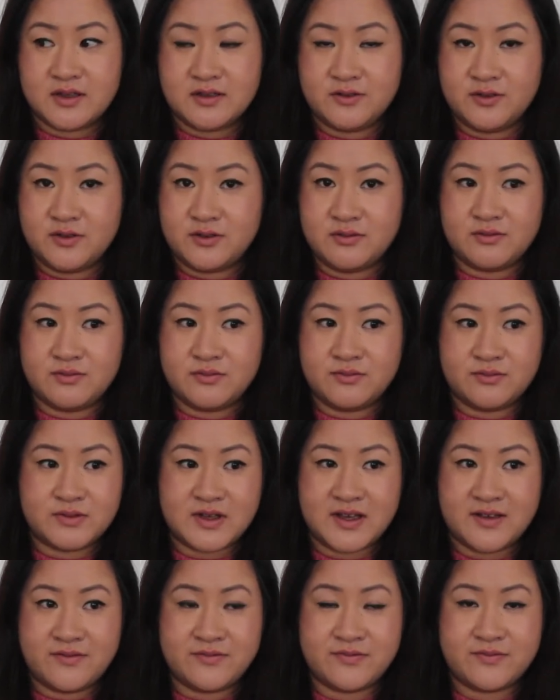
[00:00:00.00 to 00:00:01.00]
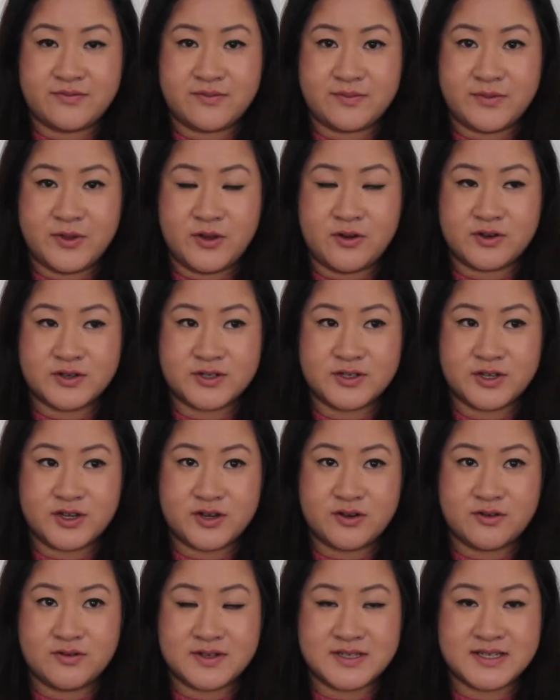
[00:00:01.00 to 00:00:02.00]
You have, your
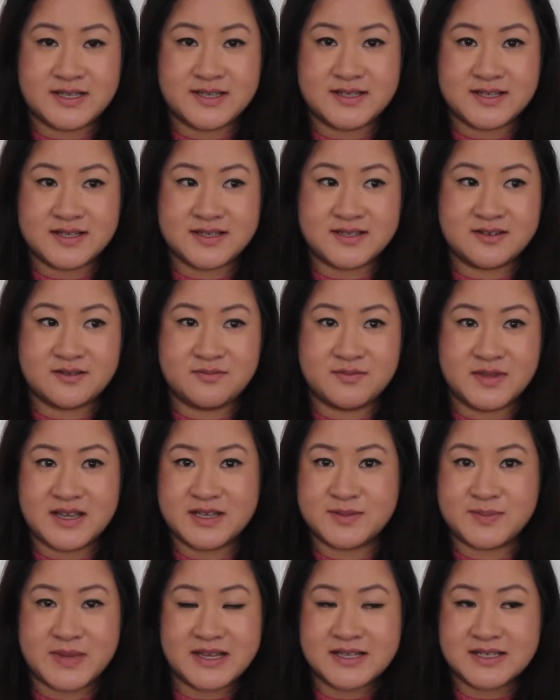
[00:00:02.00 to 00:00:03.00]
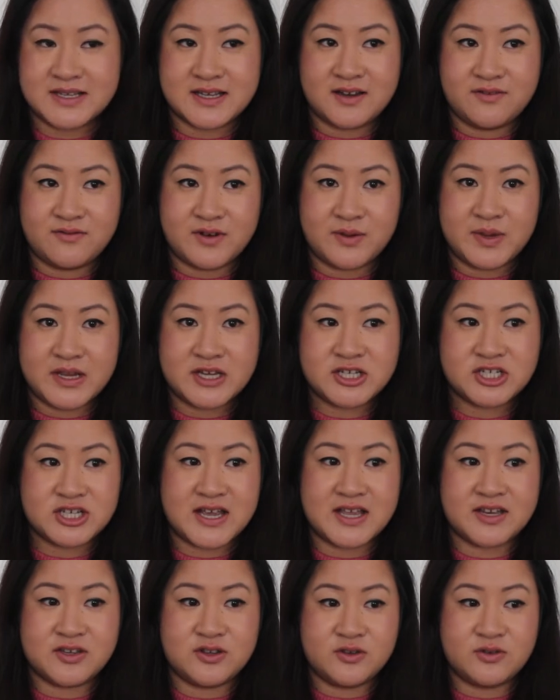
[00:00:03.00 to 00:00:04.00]
security system is basically rubbish,
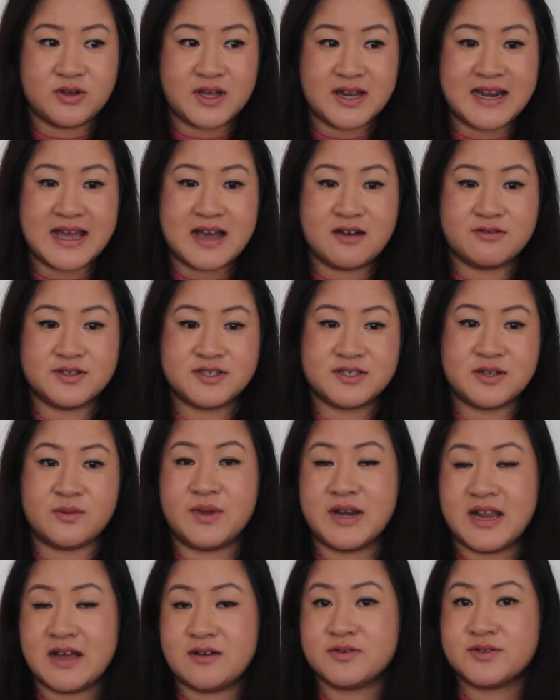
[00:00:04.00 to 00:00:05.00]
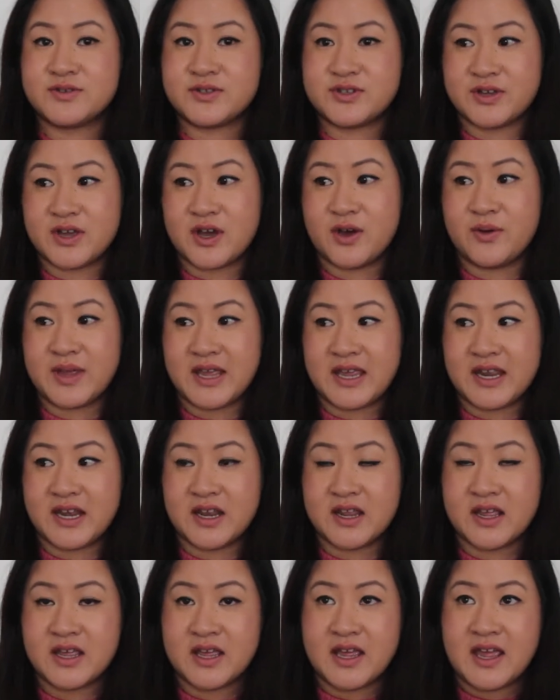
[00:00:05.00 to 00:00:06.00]
and you allowed someone else to go
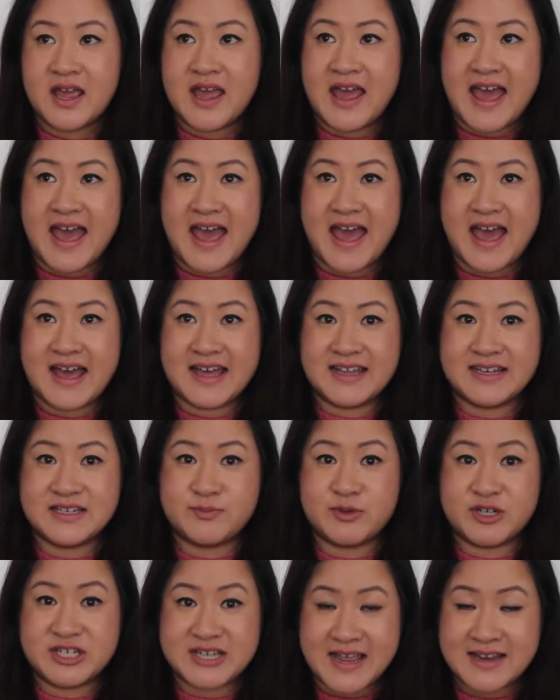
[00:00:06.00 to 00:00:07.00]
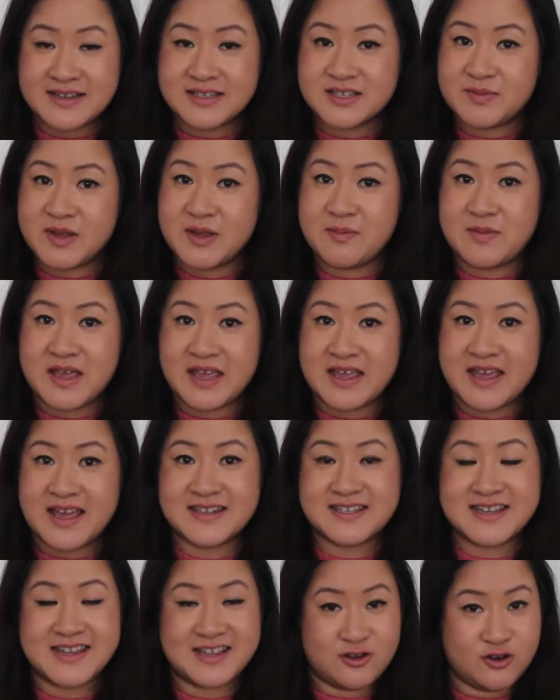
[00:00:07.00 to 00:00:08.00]
in and pretend to be me
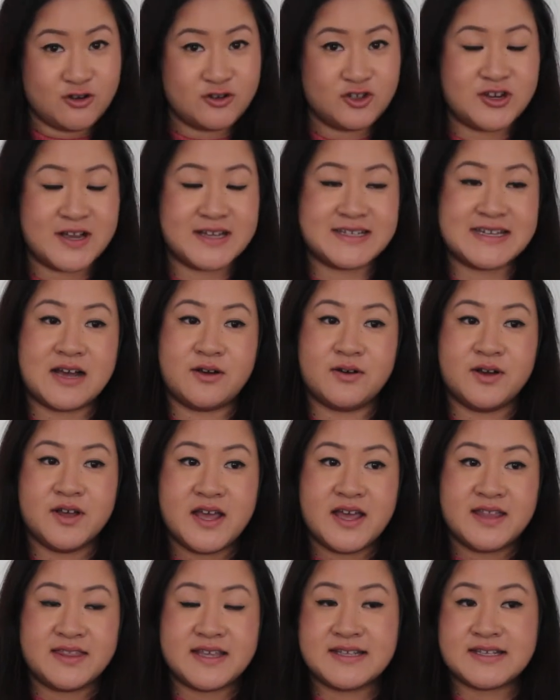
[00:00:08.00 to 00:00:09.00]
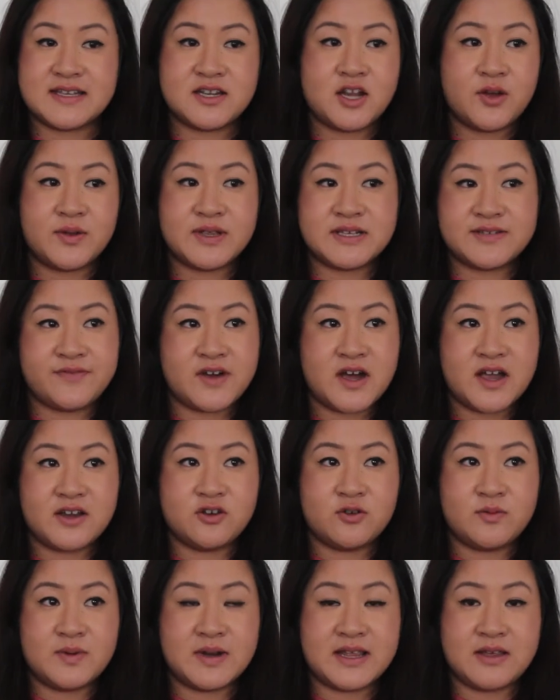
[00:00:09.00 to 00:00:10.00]
and take a contract out." They said, "No, it's fine.
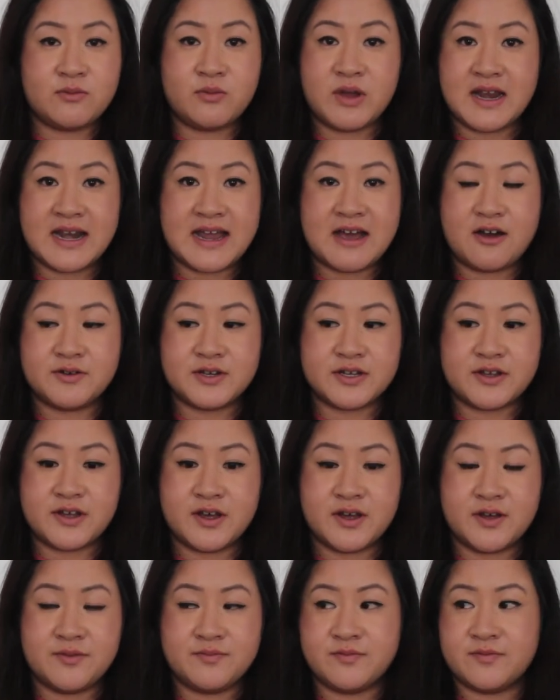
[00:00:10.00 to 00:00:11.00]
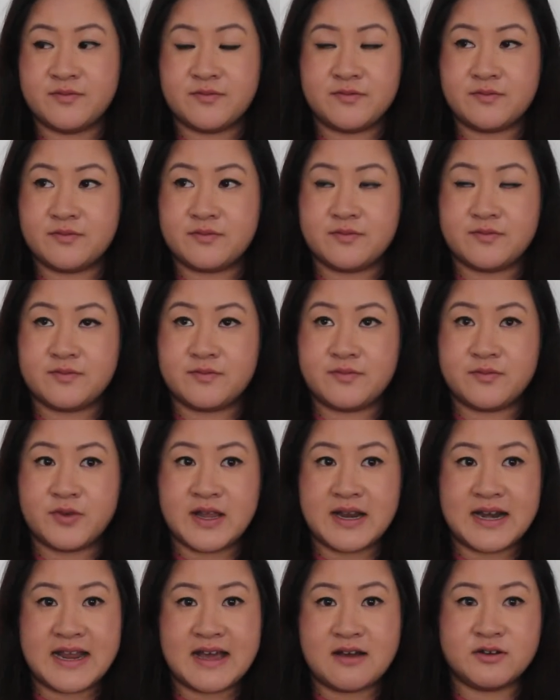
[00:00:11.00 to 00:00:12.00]
Normally we
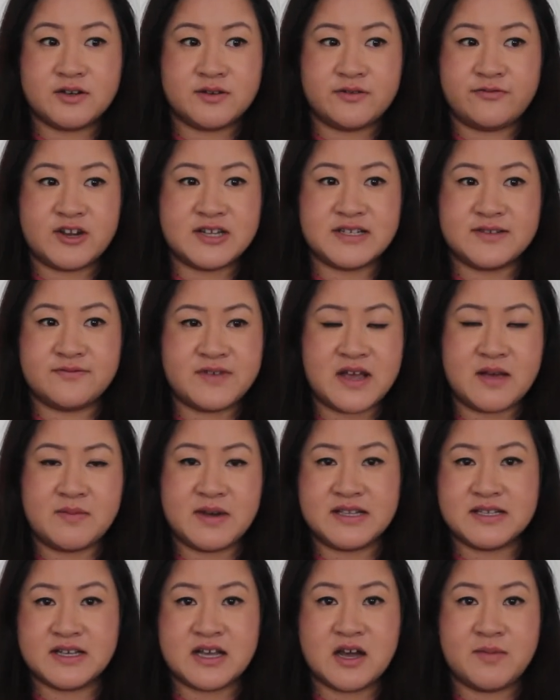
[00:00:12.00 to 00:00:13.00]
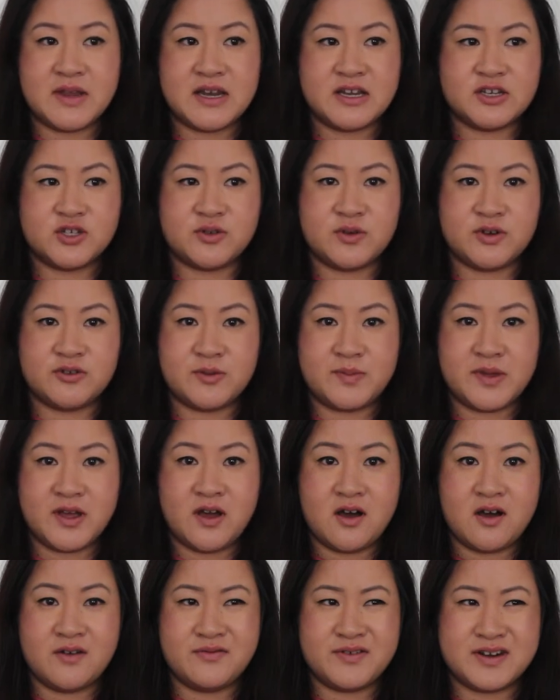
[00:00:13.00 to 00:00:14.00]
allowed friends and family to come in and do it on your
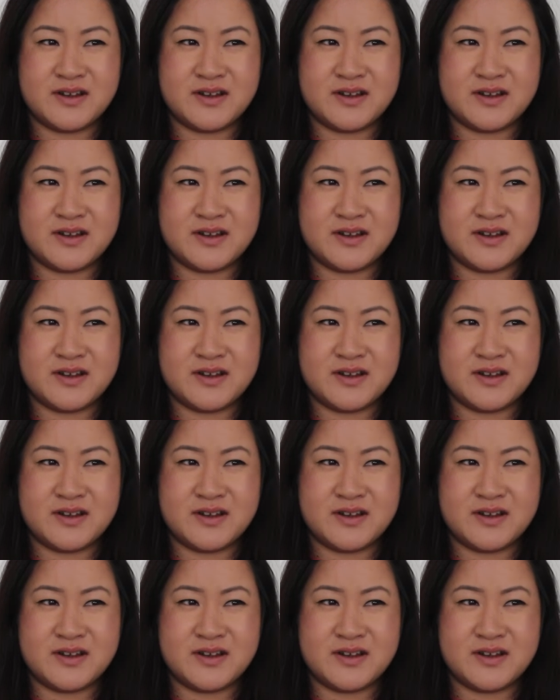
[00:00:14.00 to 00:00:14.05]
behalf."